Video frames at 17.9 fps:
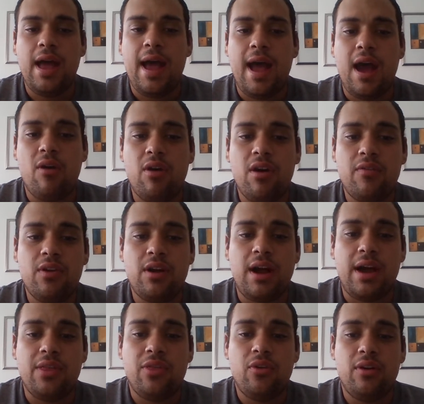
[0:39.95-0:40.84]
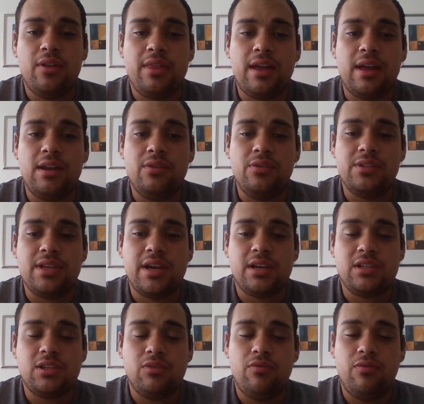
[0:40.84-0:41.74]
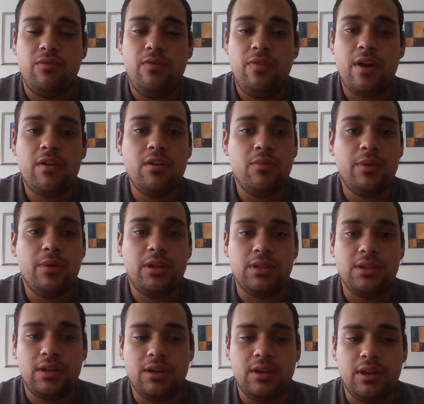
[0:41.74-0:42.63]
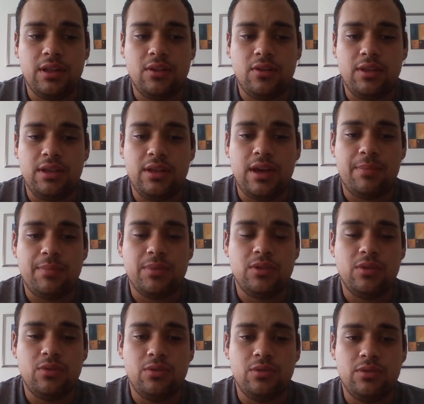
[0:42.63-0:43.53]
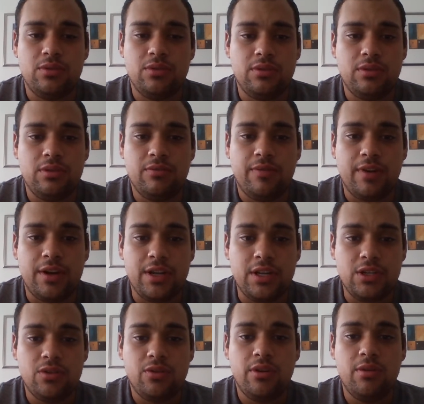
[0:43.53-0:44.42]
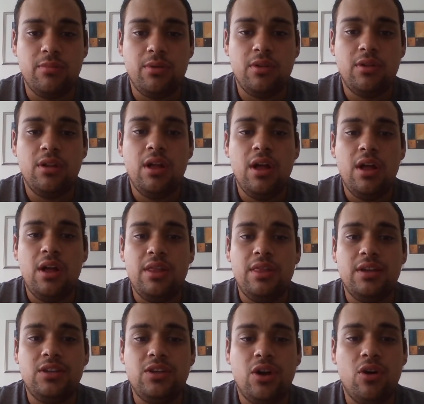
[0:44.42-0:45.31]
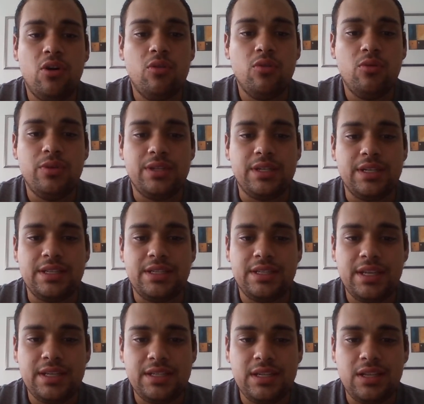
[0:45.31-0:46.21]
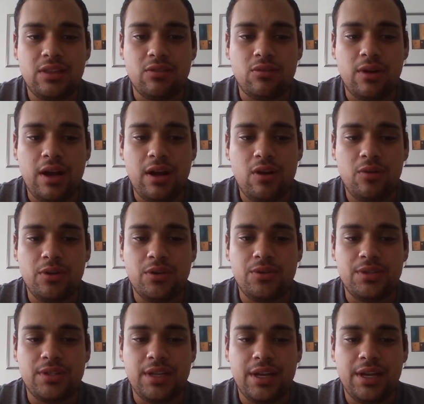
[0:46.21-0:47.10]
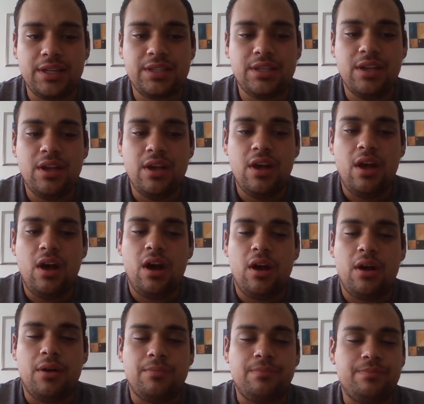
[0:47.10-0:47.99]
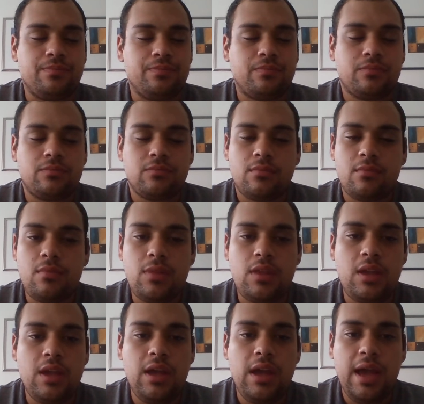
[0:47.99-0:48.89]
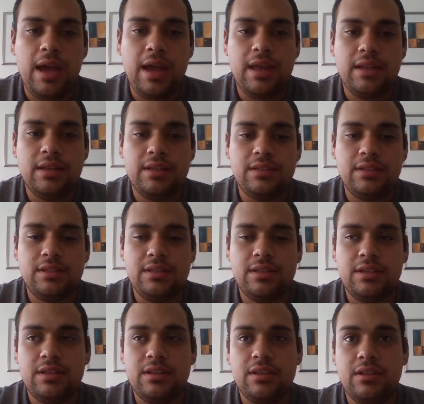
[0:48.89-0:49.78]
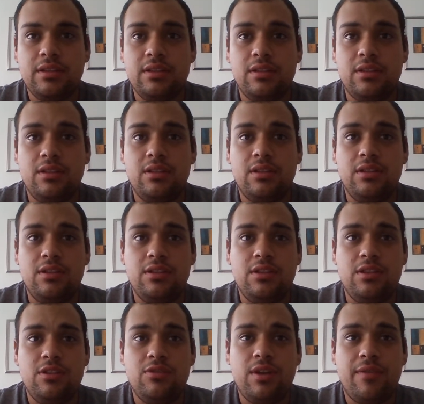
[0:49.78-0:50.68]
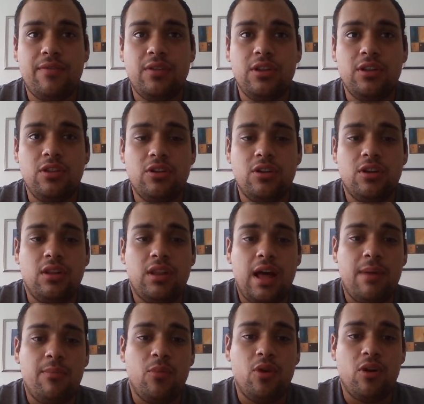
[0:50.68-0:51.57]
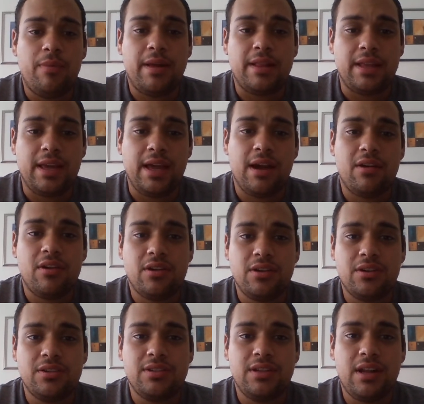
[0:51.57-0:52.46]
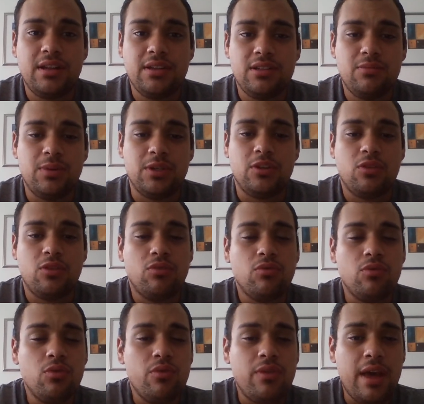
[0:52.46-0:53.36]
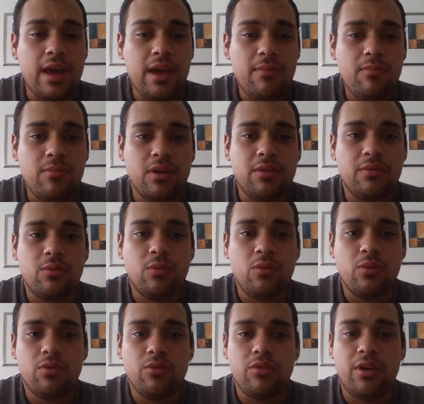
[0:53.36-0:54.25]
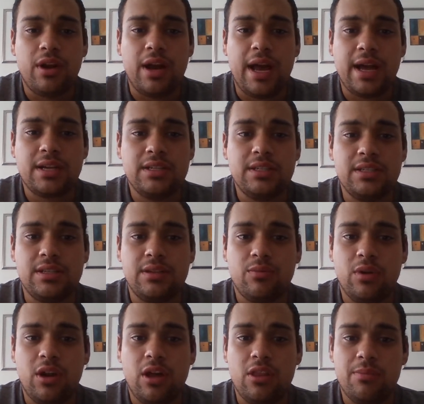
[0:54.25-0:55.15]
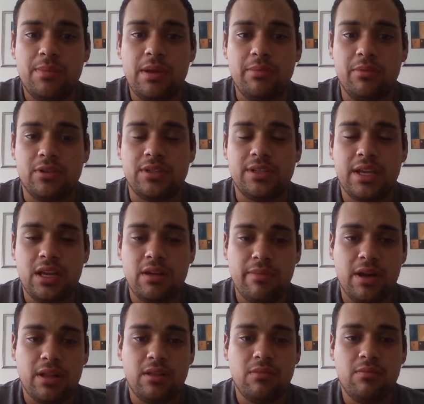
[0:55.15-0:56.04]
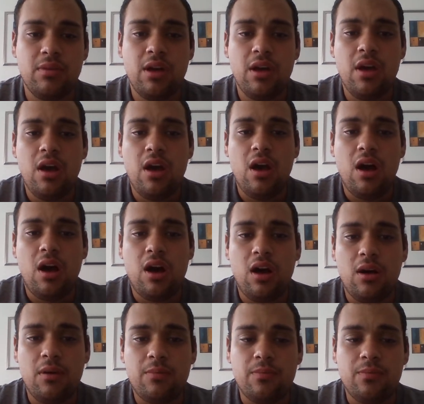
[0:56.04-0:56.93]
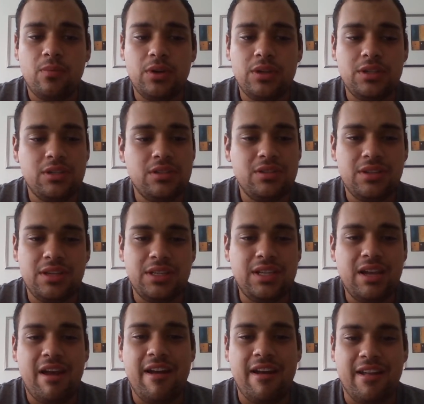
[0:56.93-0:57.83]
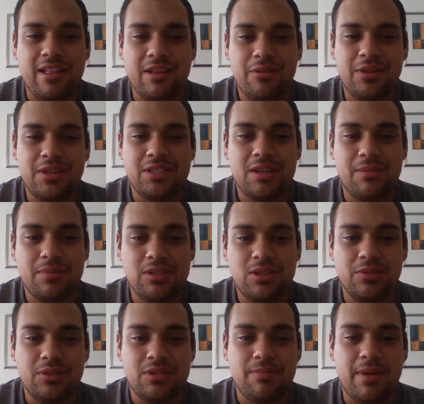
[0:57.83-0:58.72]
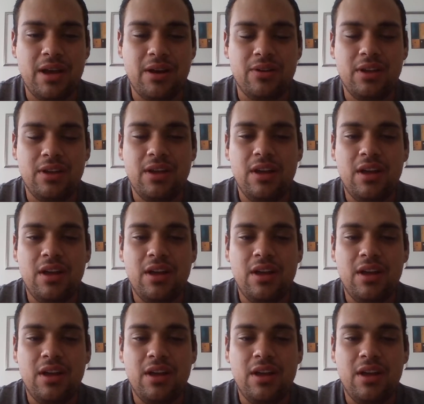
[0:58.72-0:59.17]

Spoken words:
However, I thought that it was actually very well done. I thought the episode was very enjoyable. The tone was consistent throughout, which was nice. And you definitely learn a lot more about the characters, not so much through them, but through their actions and what other people are saying about them, which is exactly what this episode was about.